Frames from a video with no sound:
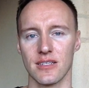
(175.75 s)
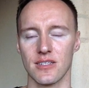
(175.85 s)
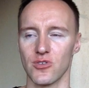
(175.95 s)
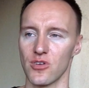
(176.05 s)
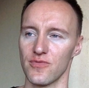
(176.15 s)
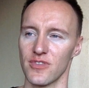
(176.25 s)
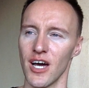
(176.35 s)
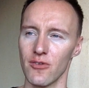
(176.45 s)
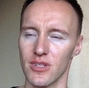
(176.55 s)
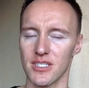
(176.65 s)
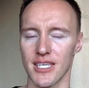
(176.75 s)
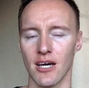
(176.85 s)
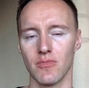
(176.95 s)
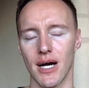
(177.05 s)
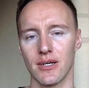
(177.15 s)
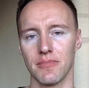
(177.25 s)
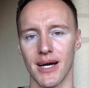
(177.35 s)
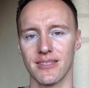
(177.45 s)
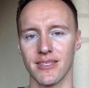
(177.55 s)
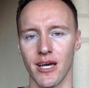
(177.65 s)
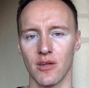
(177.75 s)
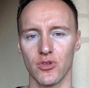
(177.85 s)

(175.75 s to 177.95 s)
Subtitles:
sort of not really sound by sound,